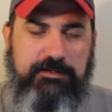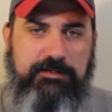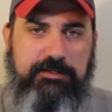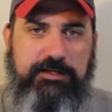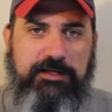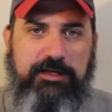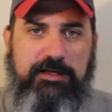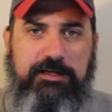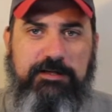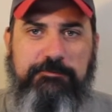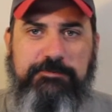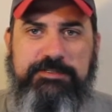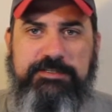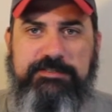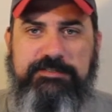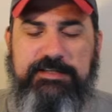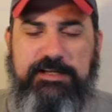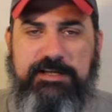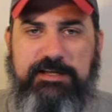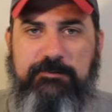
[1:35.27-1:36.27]
Uh, it was
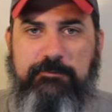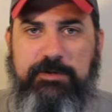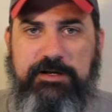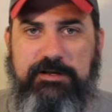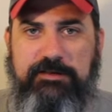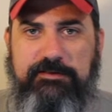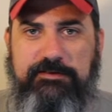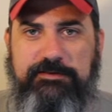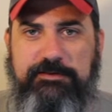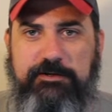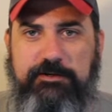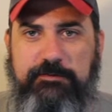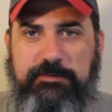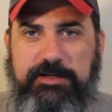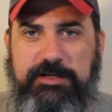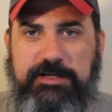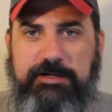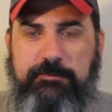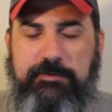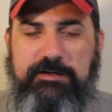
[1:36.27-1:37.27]
his second win of the
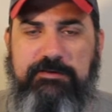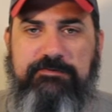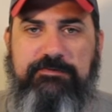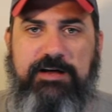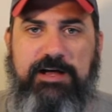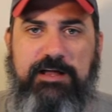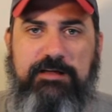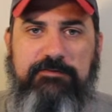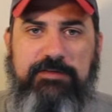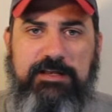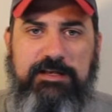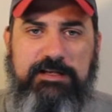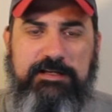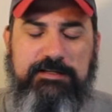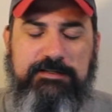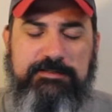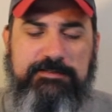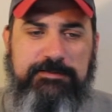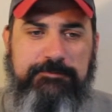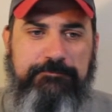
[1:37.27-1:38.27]
tournament. He went five
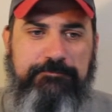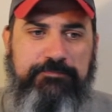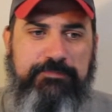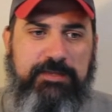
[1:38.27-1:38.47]
innings.